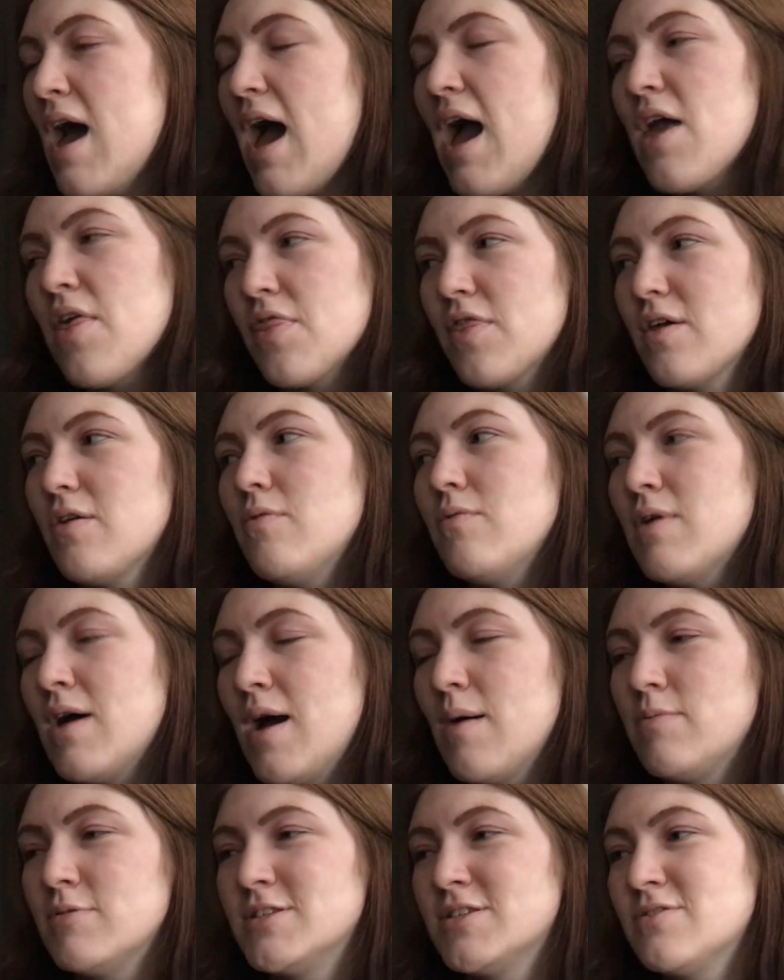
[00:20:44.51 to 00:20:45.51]
think what
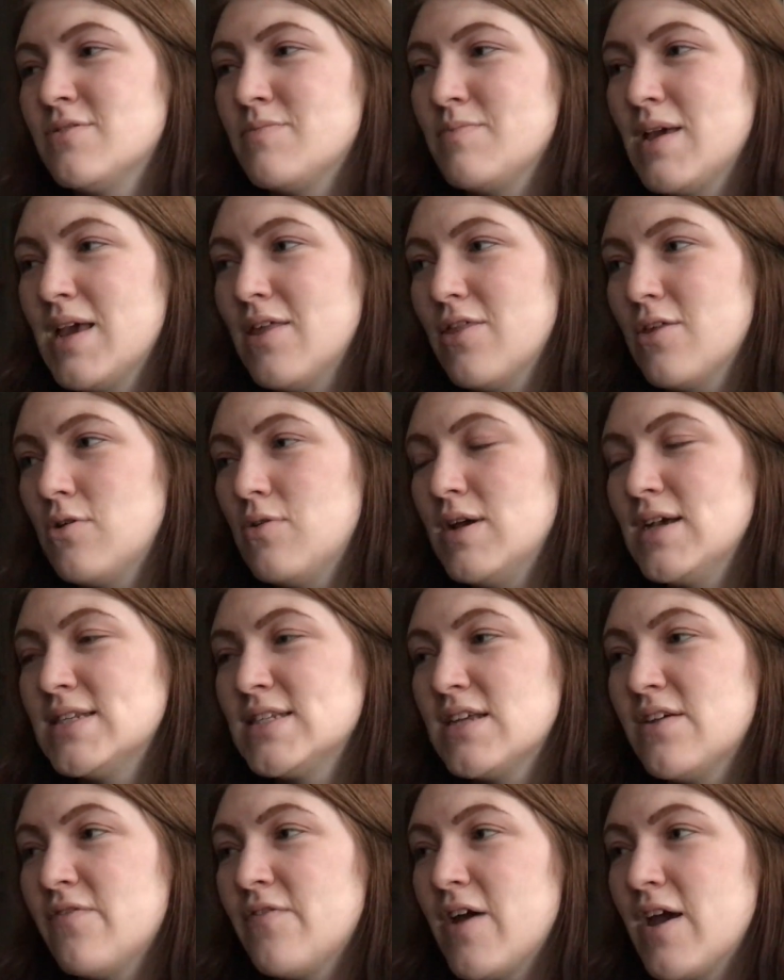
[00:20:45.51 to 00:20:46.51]
happens with me though is
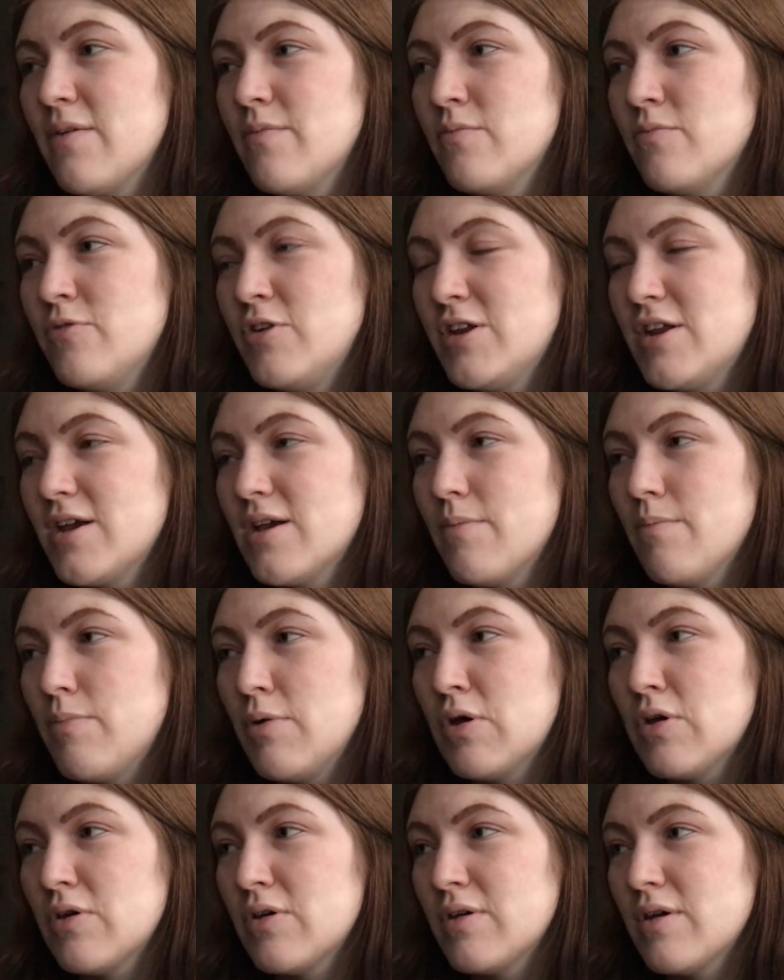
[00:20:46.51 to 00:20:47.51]
if I'm reading a
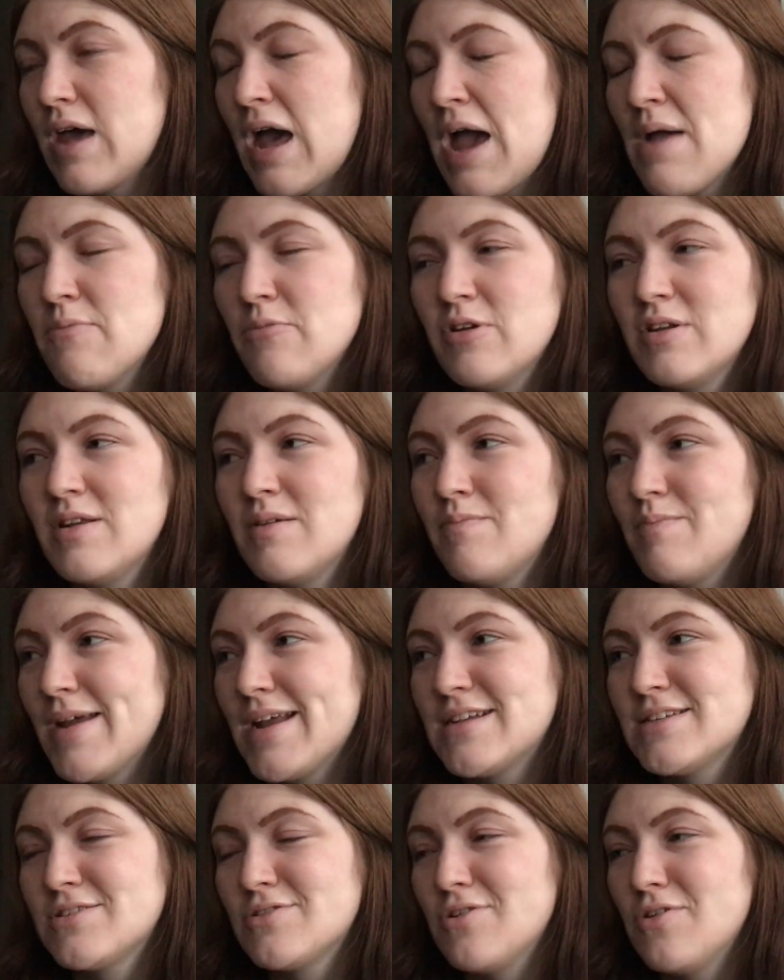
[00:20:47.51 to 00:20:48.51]
book, I'm reading it
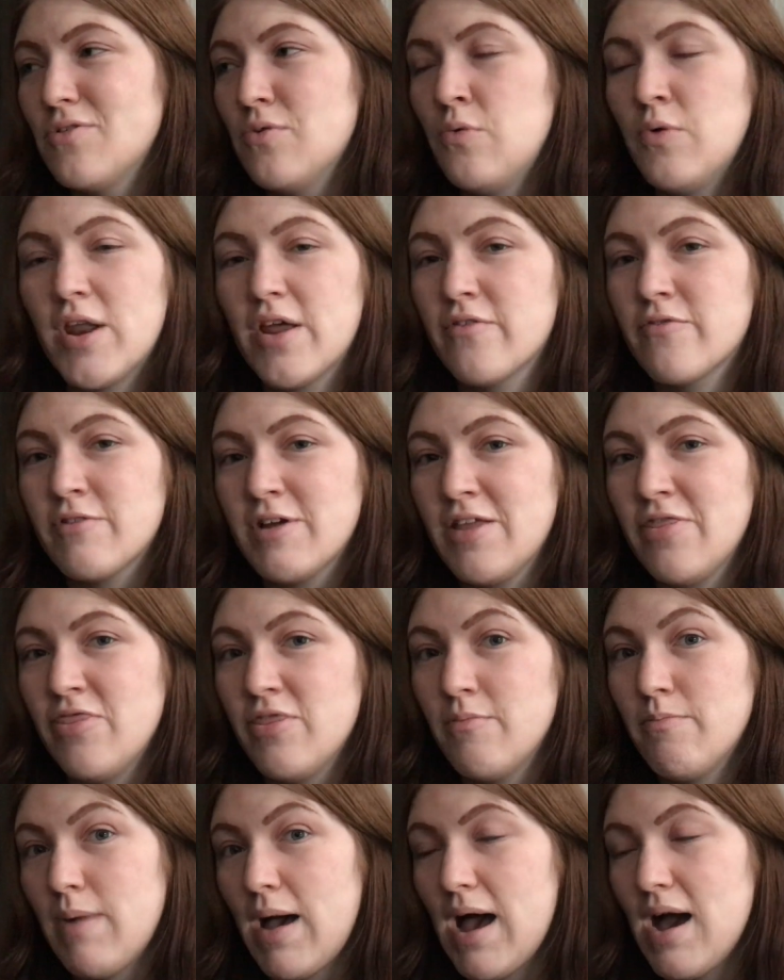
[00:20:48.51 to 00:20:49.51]
based on what I've read in the
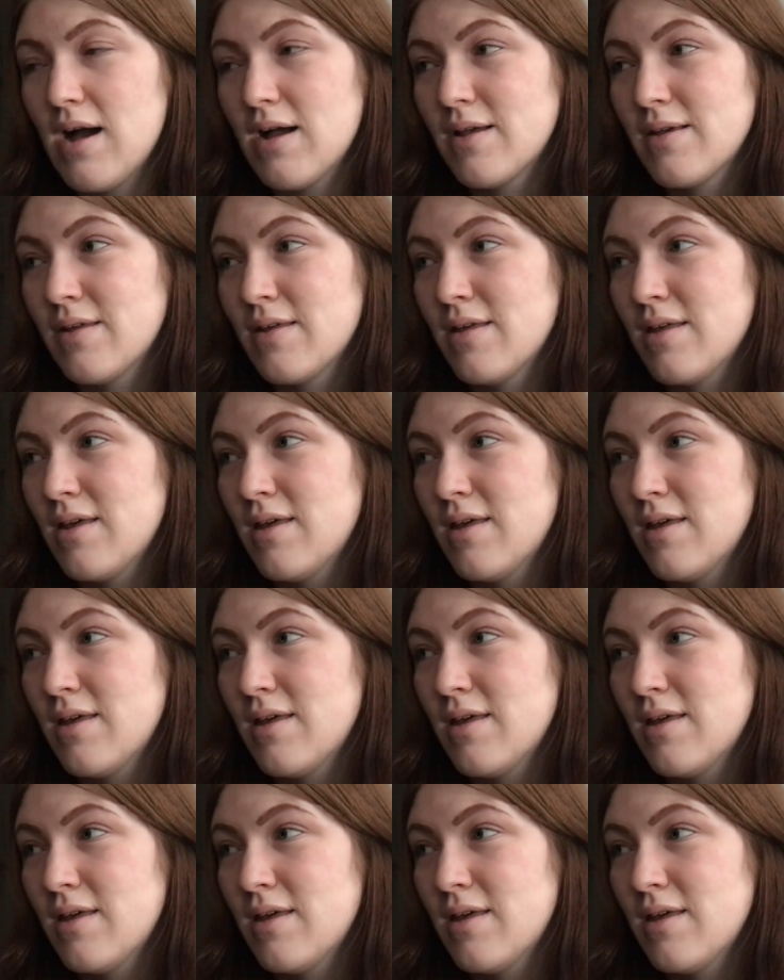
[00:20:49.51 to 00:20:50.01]
back.